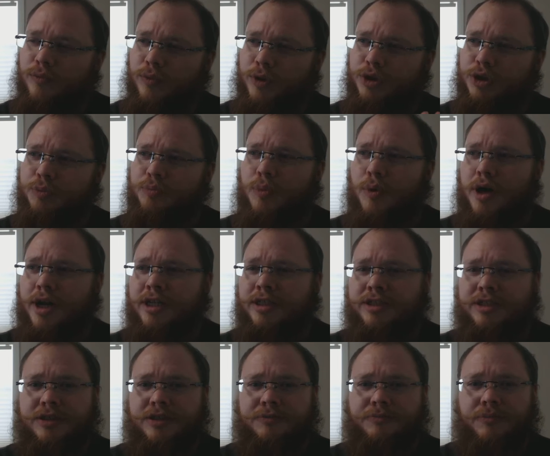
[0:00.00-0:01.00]
Richard
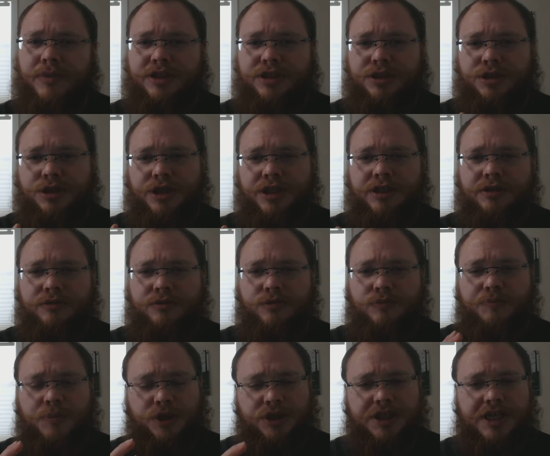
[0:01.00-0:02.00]
Branson
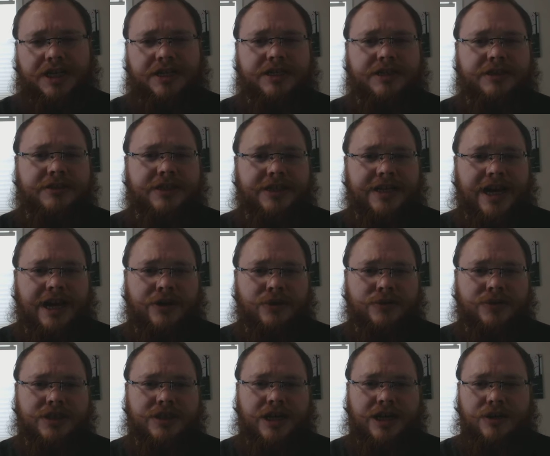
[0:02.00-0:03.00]
mentioning protecting the
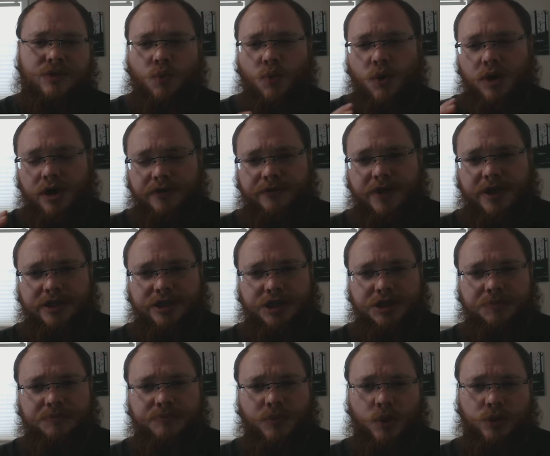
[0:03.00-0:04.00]
downside. What if I
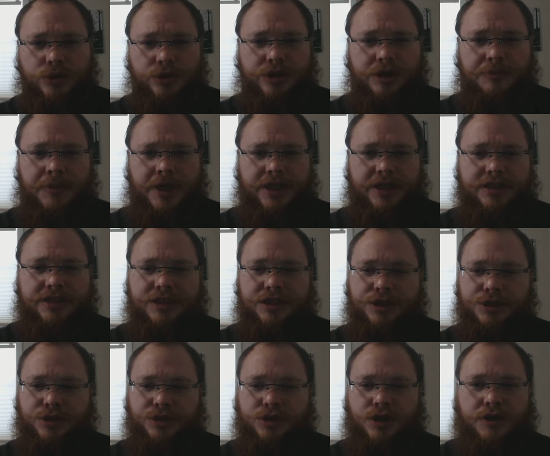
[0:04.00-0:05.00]
just mostly made
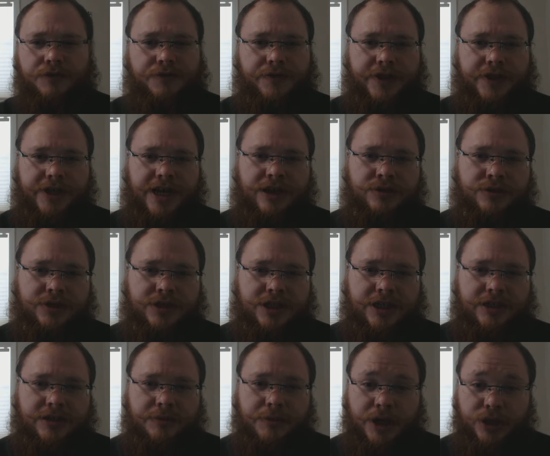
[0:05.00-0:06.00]
decisions off of the
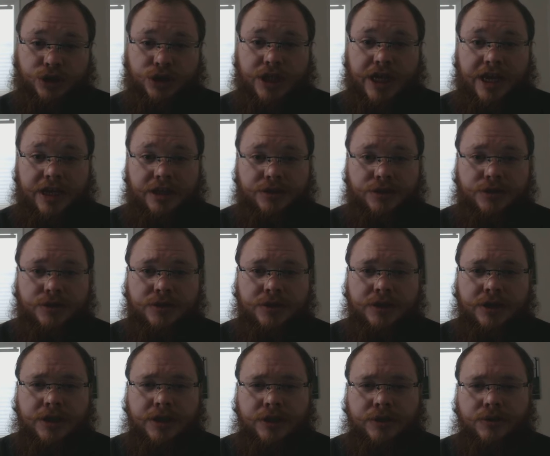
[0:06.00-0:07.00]
downside about change,
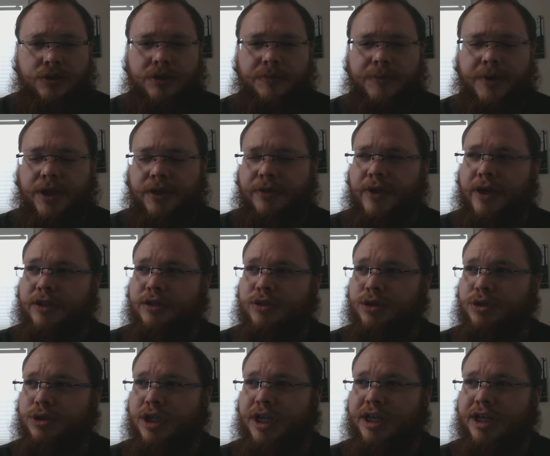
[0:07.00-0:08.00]
right? About things
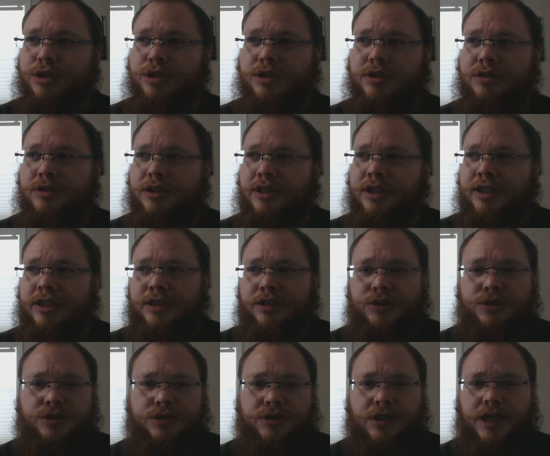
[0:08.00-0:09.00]
you're changing.
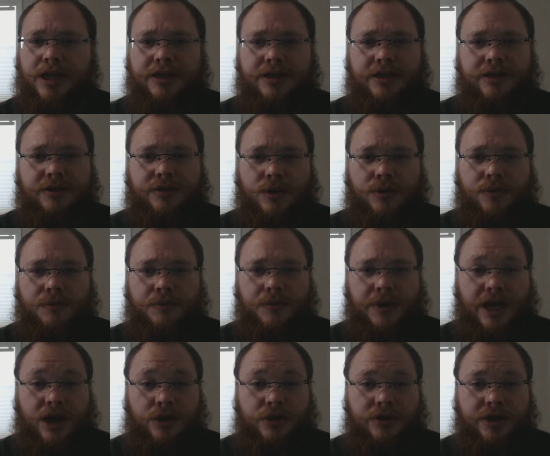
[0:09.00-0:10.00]
It's just like
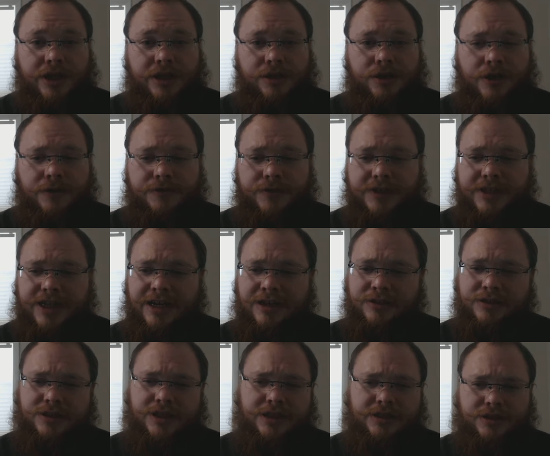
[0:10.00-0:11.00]
calculated off the
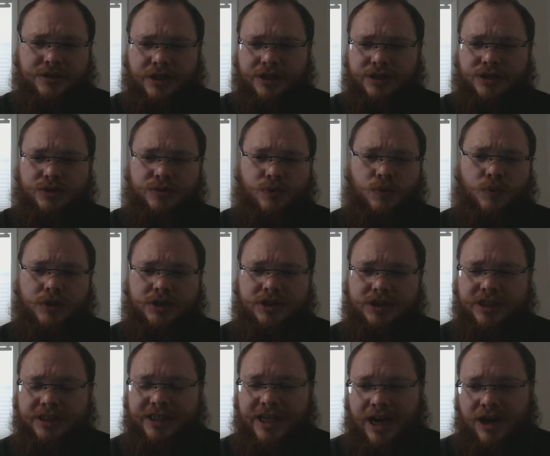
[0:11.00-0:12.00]
downside. So
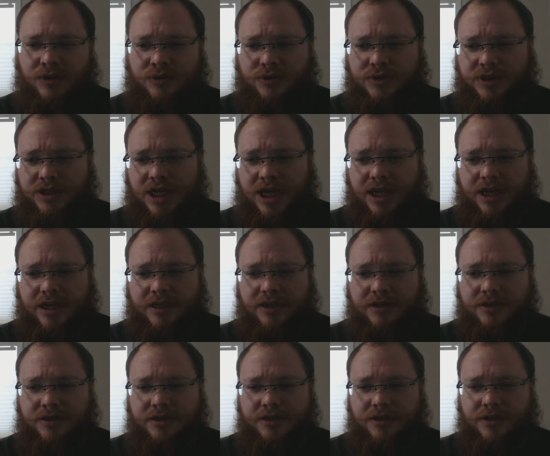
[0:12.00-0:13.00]
what's the
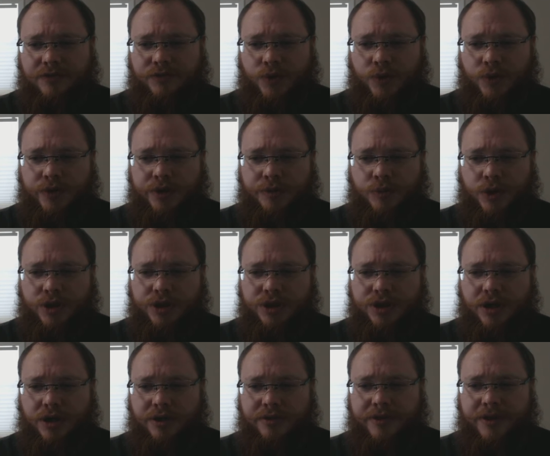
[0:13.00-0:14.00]
downside of doing the
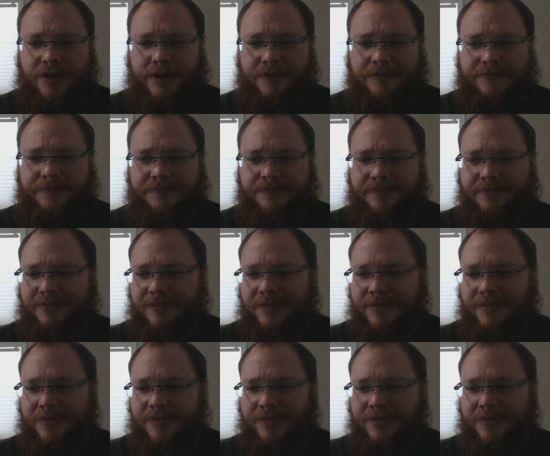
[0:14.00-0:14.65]
bridge card thing?